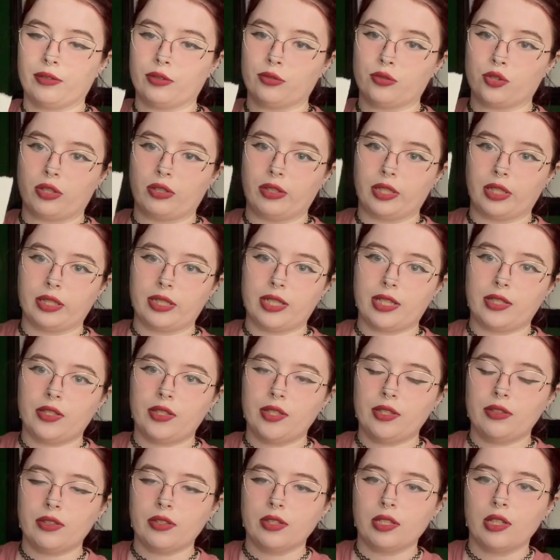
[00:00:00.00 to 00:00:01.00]
drawing
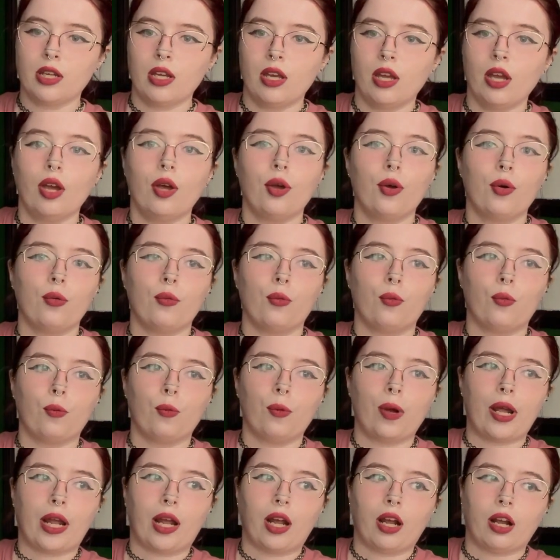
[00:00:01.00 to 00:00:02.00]
classes
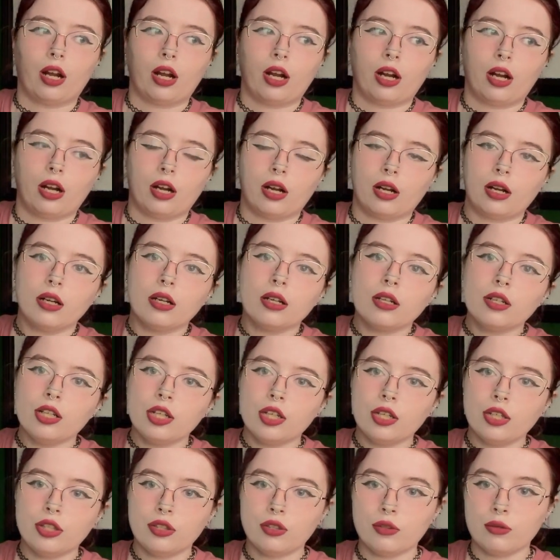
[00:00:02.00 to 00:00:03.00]
where
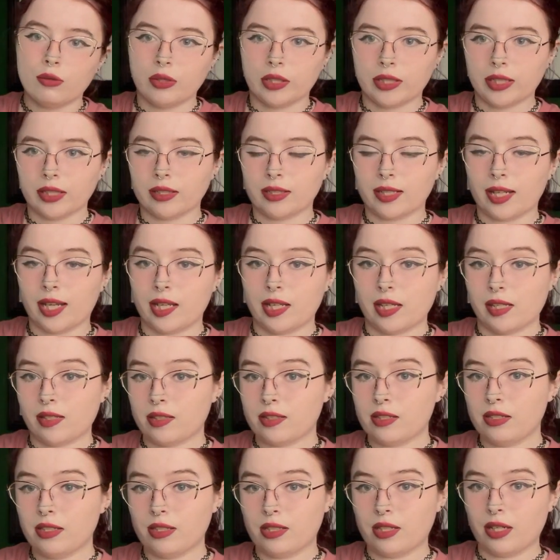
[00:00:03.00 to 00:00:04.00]
you get a
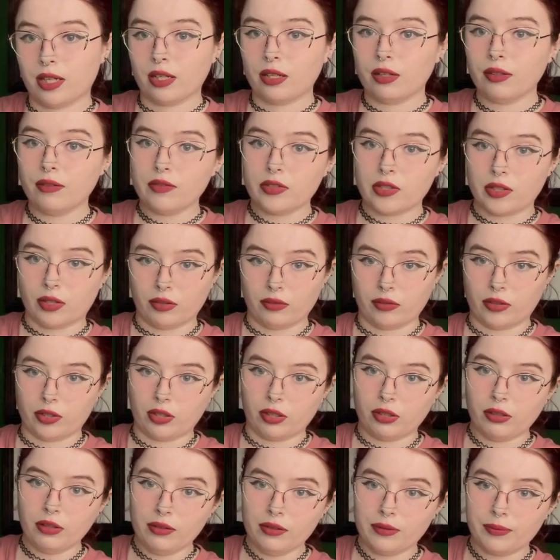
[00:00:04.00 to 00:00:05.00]
stick of silver